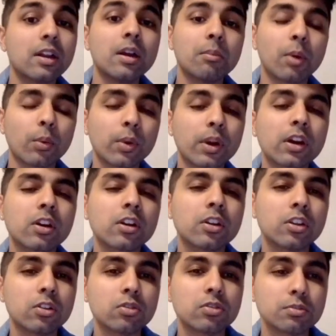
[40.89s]
But we're going to
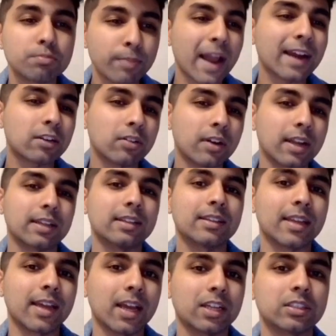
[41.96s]
use backtracking to
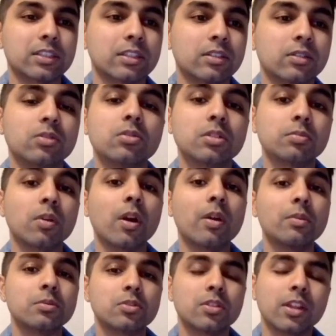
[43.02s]
actually do this
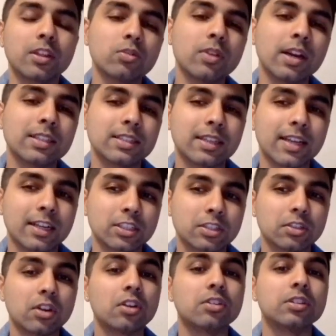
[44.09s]
problem so that you guys can actually
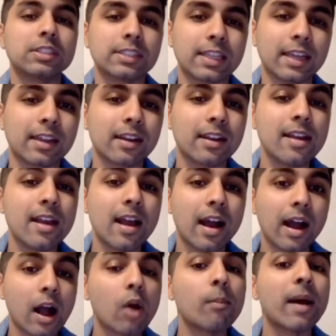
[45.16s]
understand
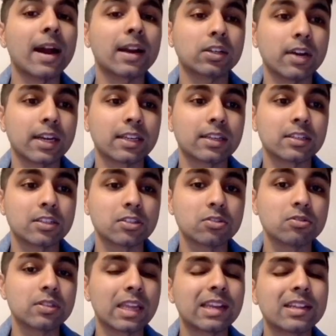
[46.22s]
how backtracking is
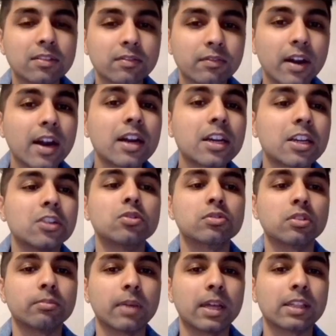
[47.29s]
used, and it's a very useful
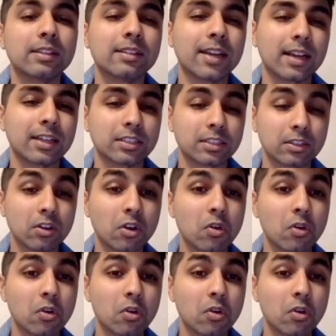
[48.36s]
method to actually know.